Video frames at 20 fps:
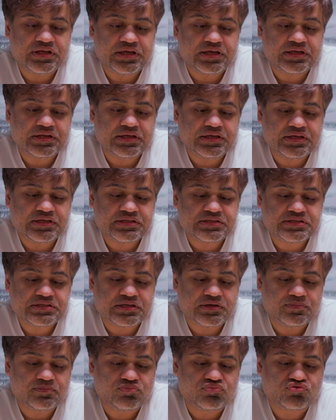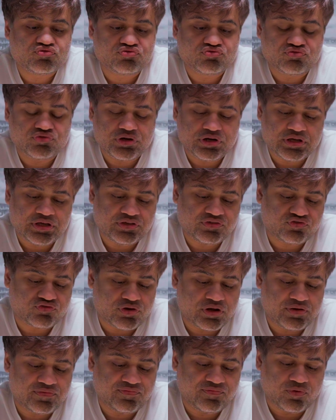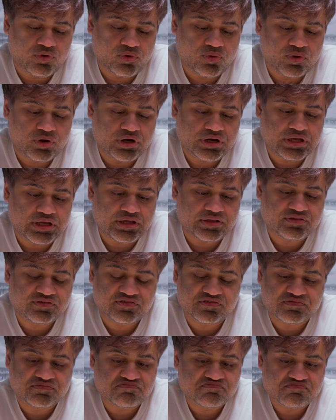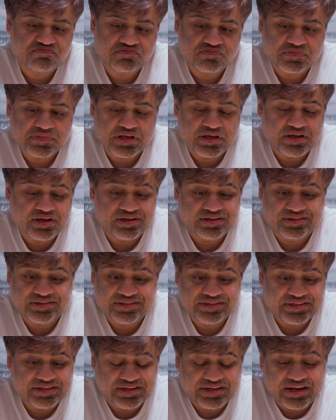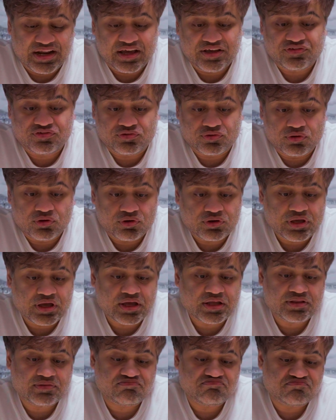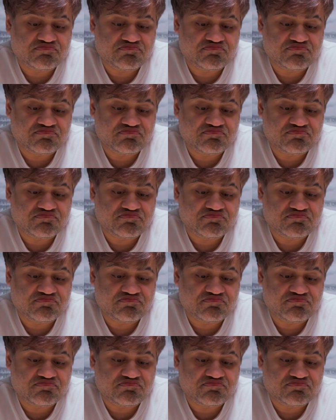it is pretty straightforward. It's nice to look at.